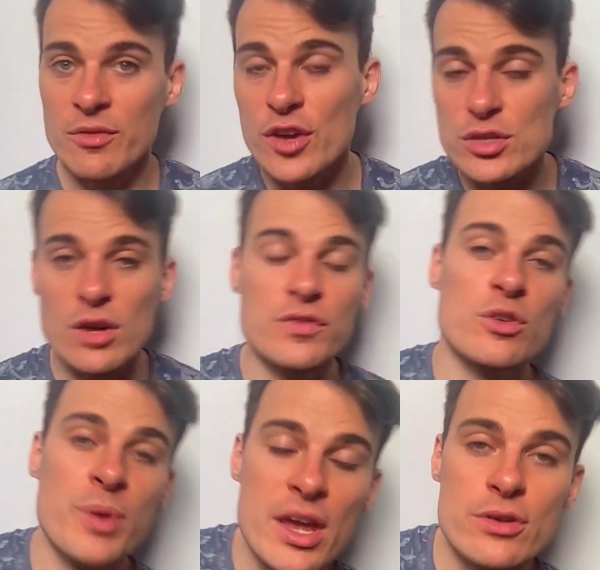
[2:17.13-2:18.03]
First off,
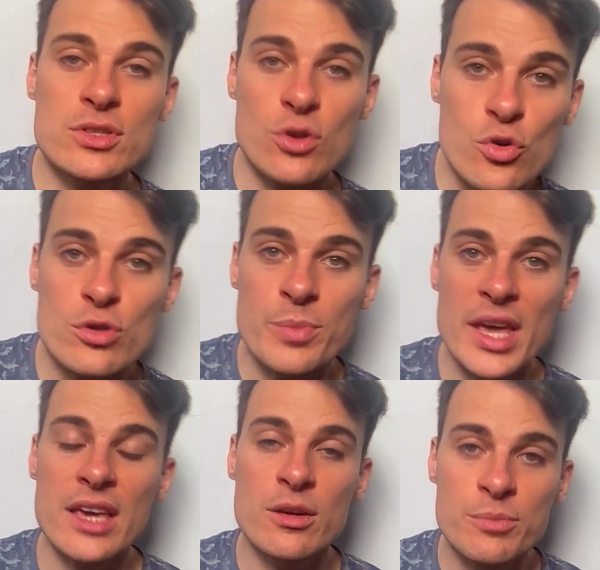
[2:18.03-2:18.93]
your parents could
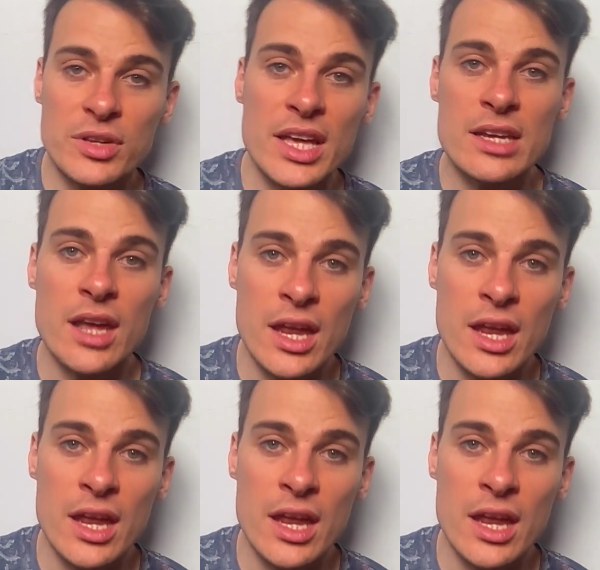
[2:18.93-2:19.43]
be complete